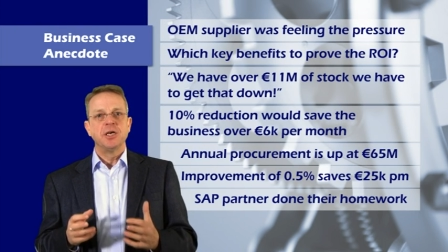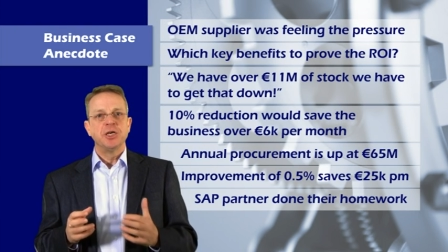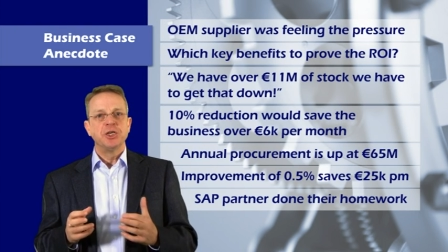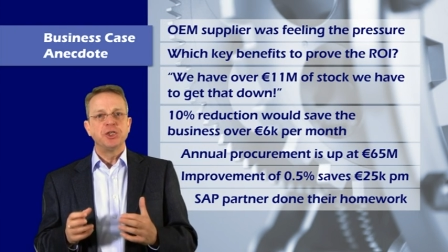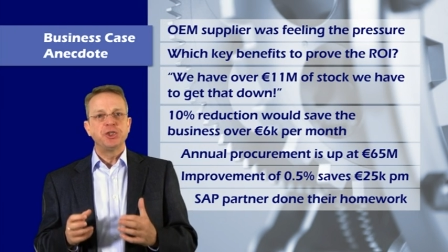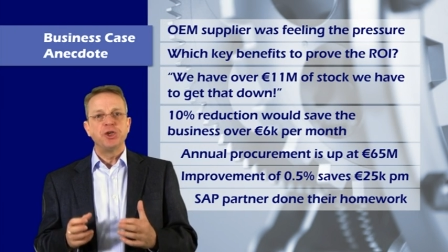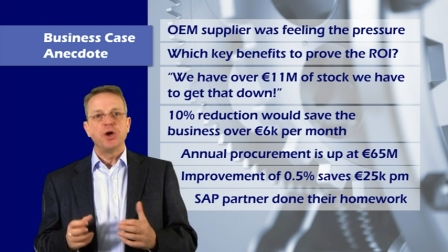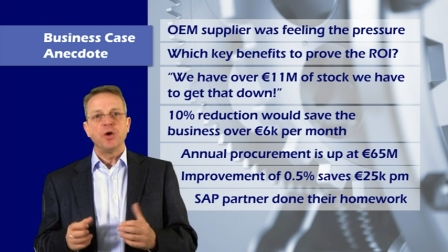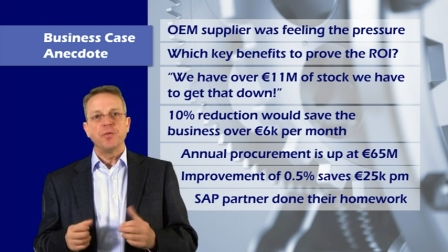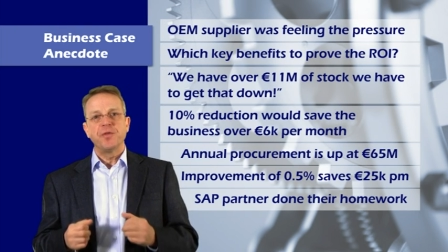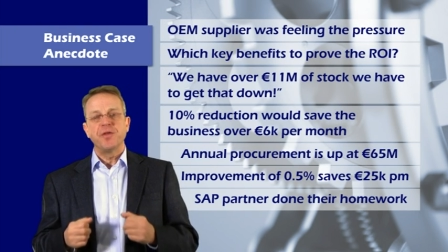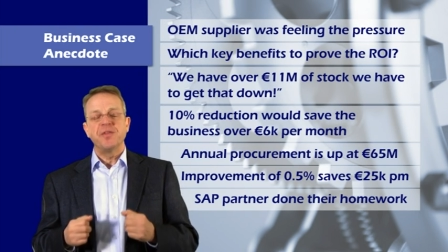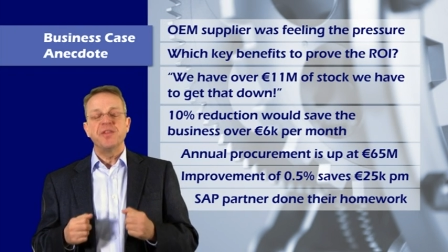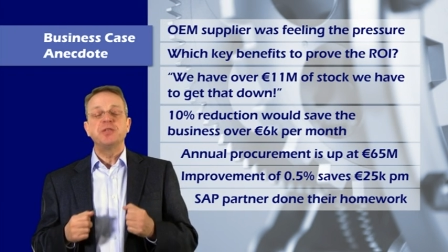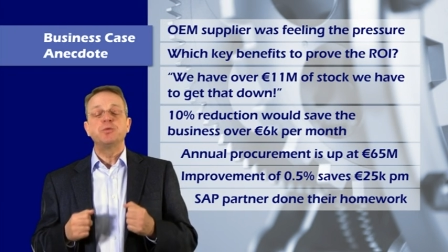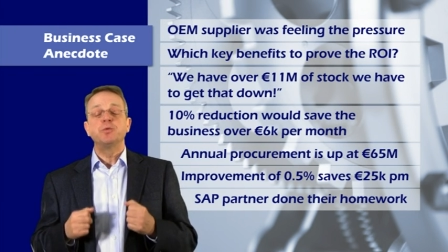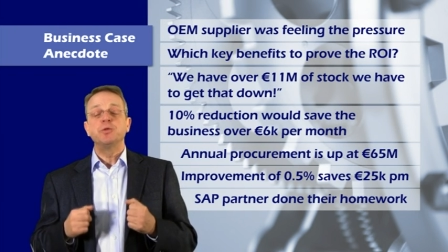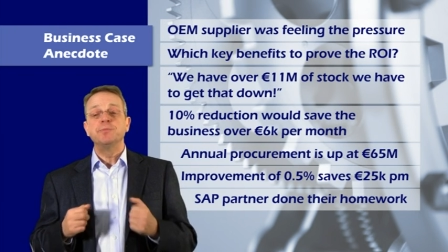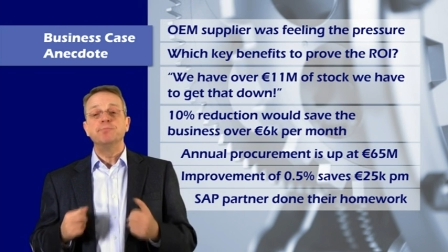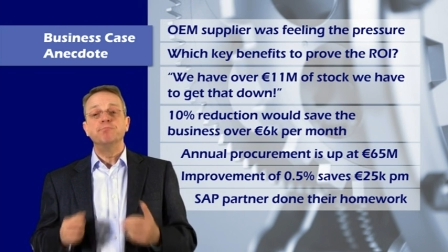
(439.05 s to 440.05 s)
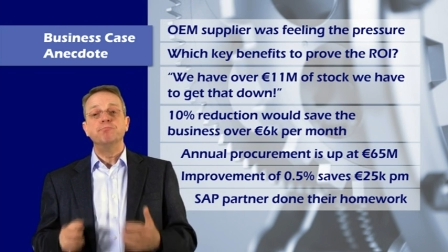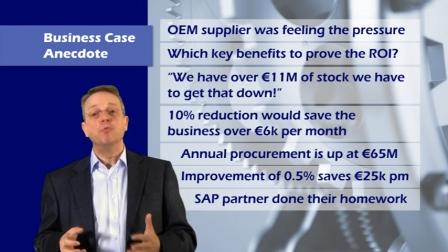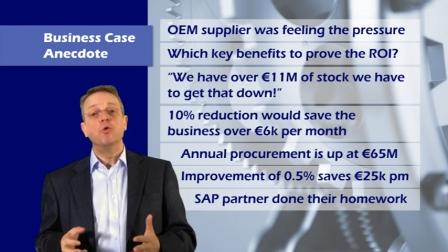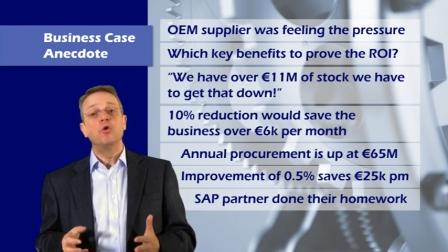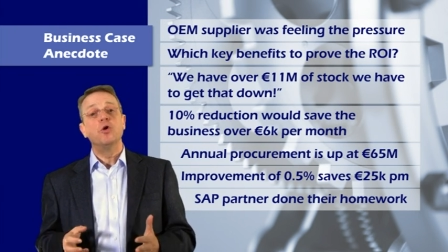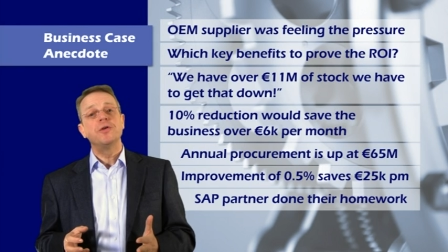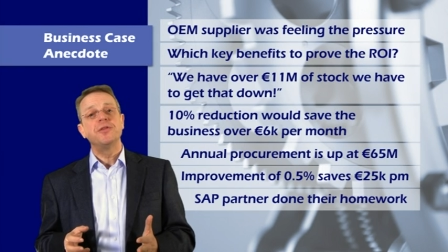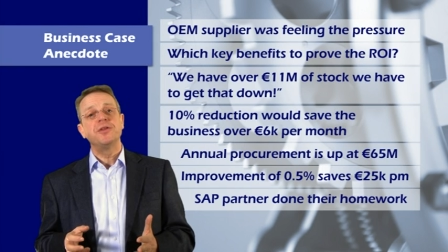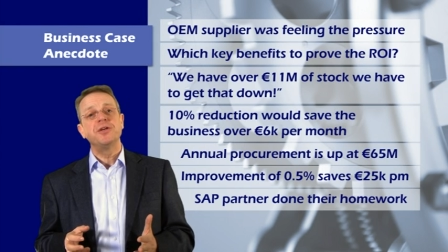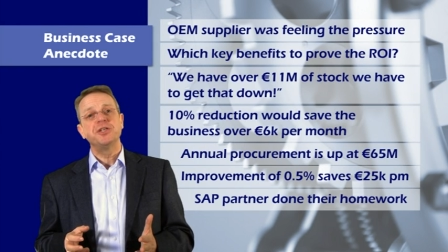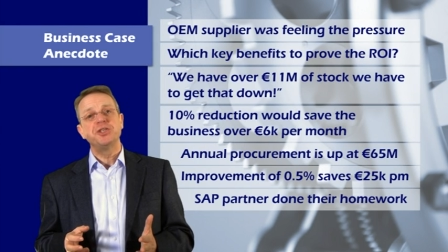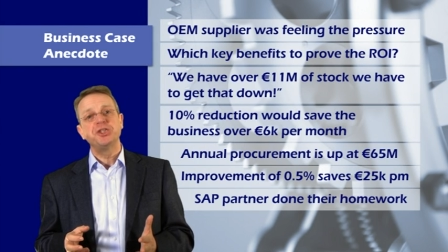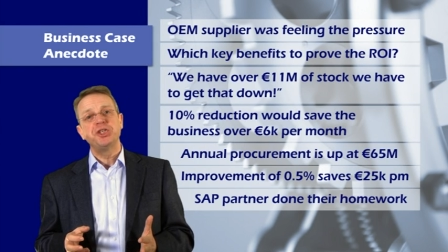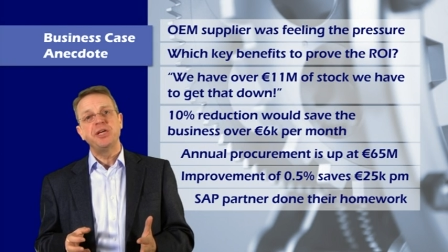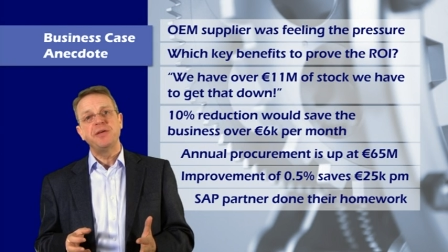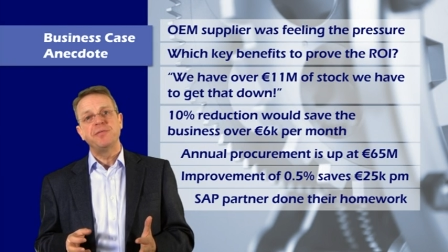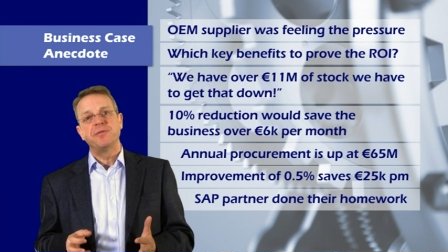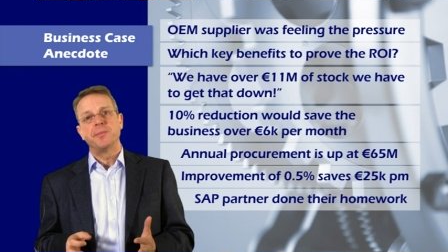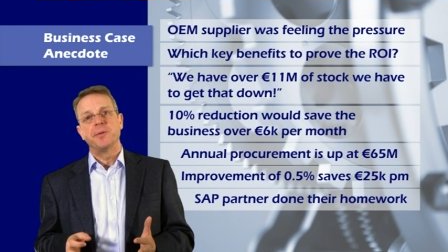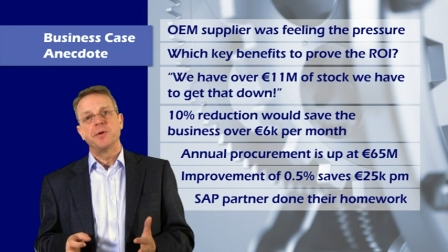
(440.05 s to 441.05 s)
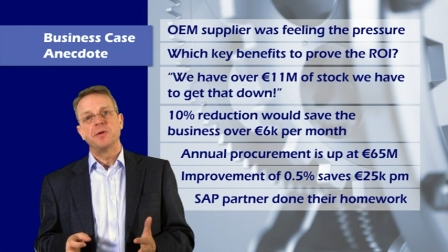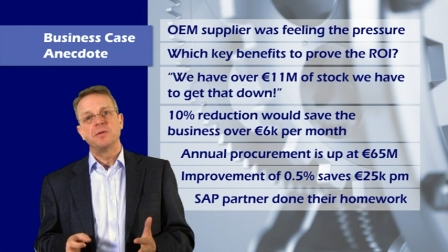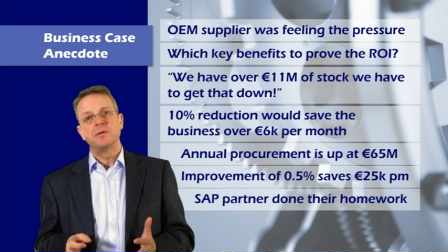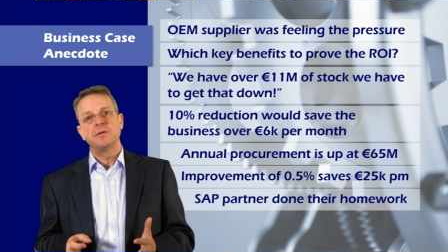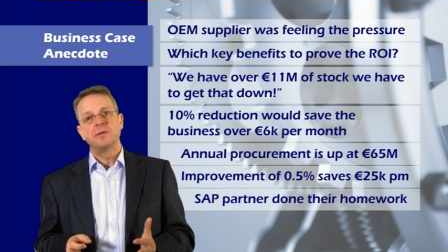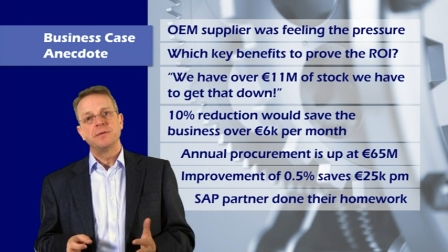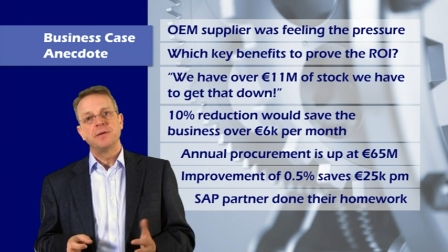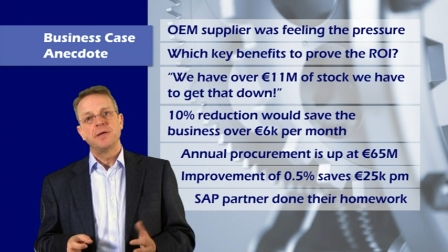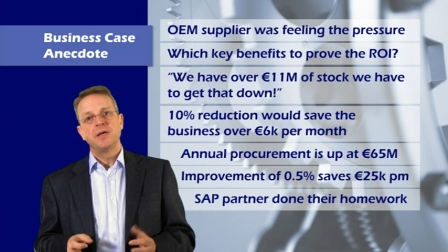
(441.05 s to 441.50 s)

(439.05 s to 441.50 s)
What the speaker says: showed that this was more than achievable